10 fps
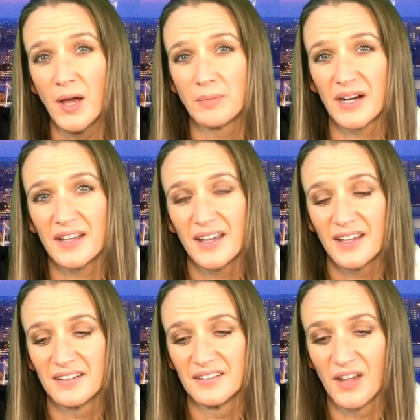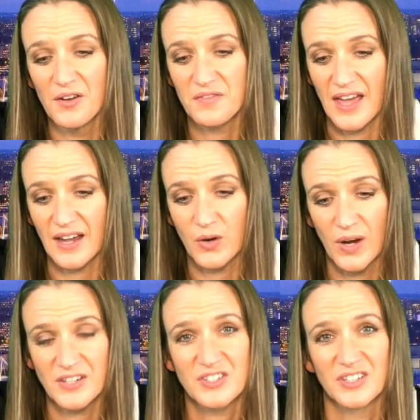But none of that
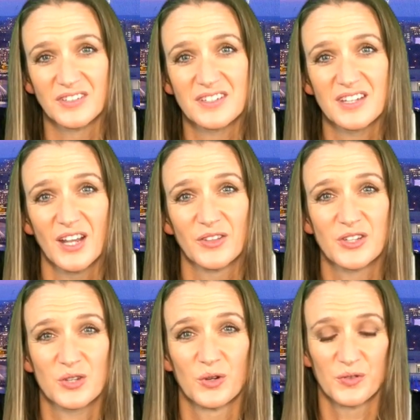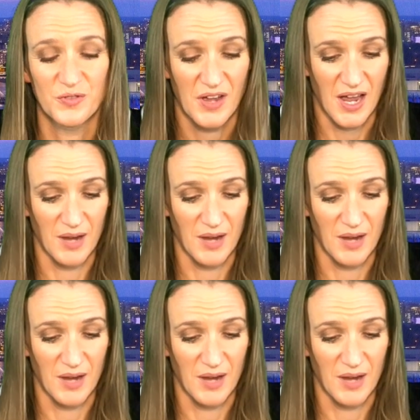questions the sort of